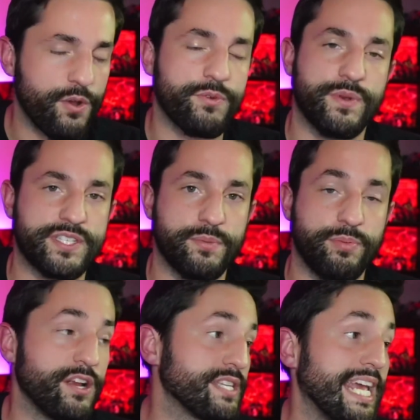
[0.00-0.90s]
with the rest of the
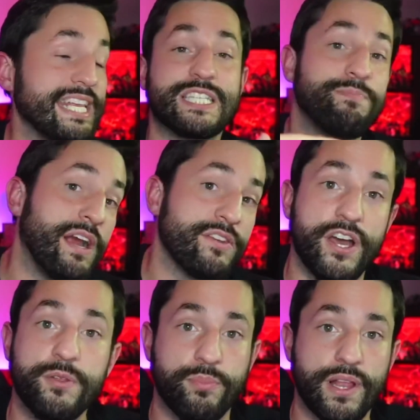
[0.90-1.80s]
players and inspire the
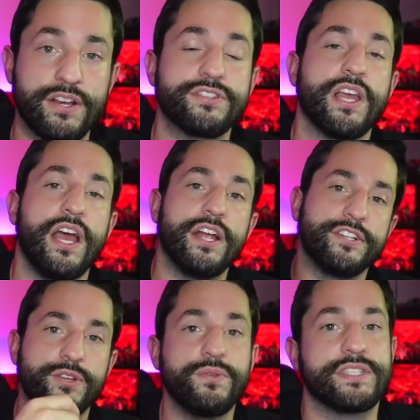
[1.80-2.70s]
other players to
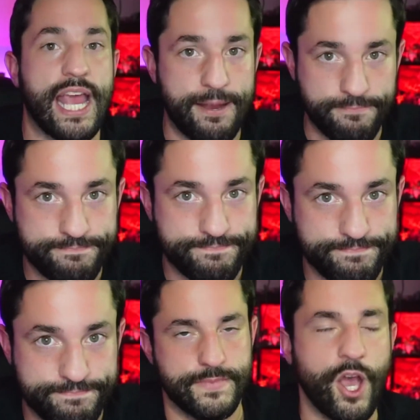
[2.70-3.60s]
do the same.
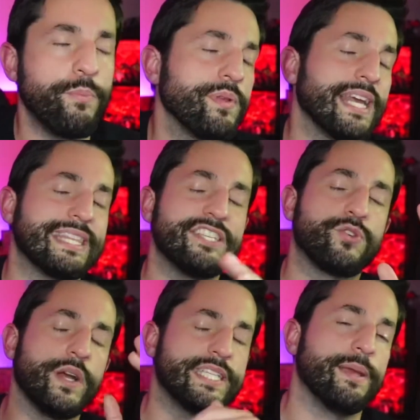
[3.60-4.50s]
I hope you like these
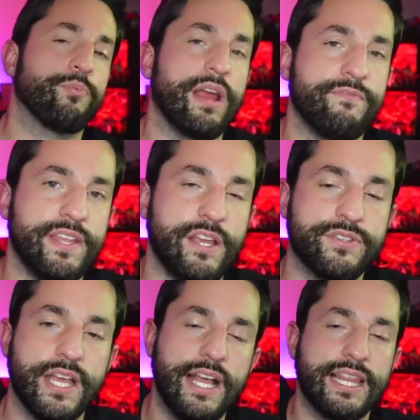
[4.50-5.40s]
quick tip rant
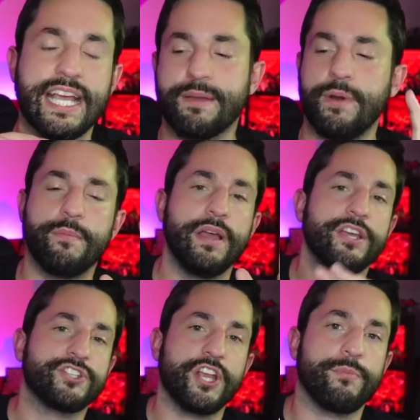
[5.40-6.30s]
videos. Like them up,
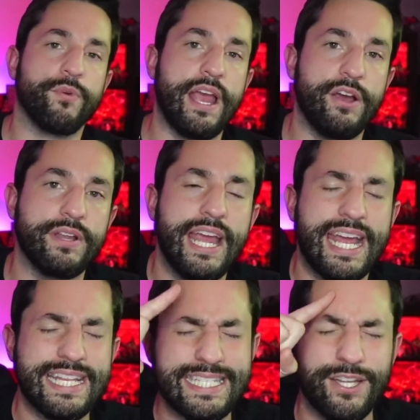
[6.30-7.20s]
share them around,
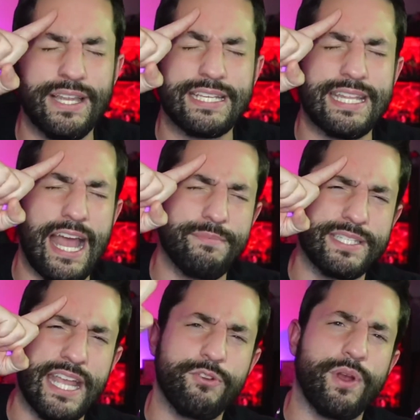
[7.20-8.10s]
and until next time,
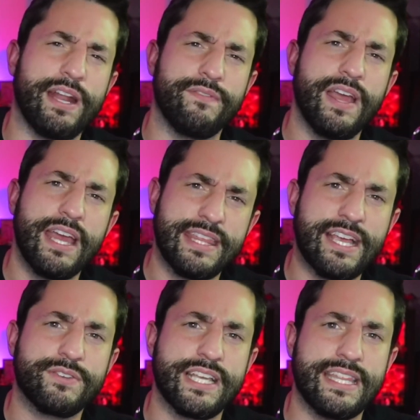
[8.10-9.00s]
stay creative, think
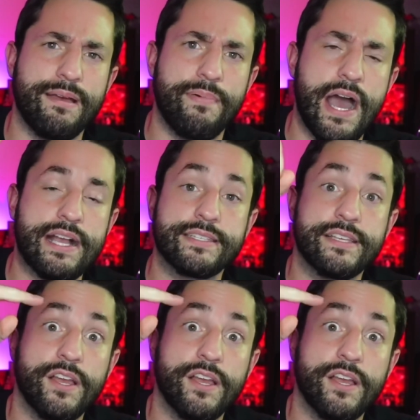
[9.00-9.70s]
outside that box.